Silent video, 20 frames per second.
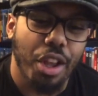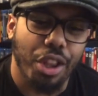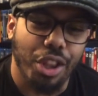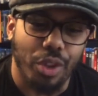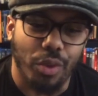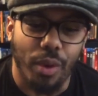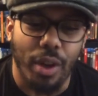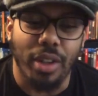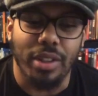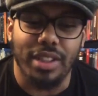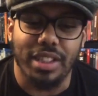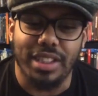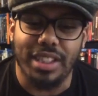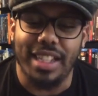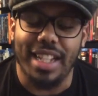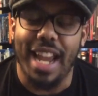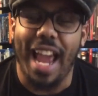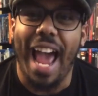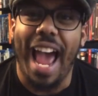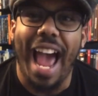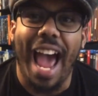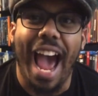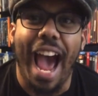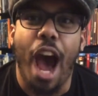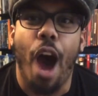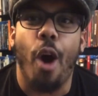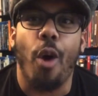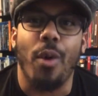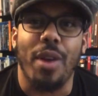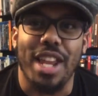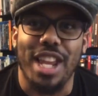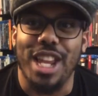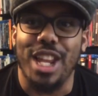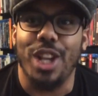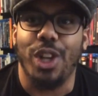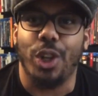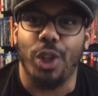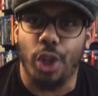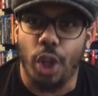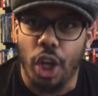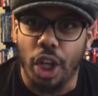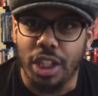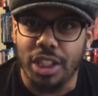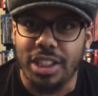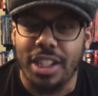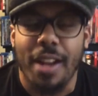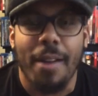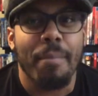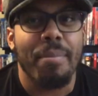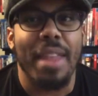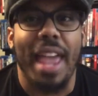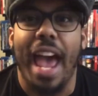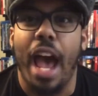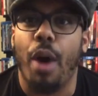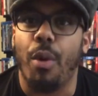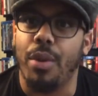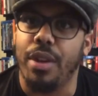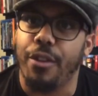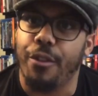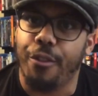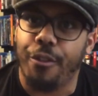thrilled to see how he looks, how he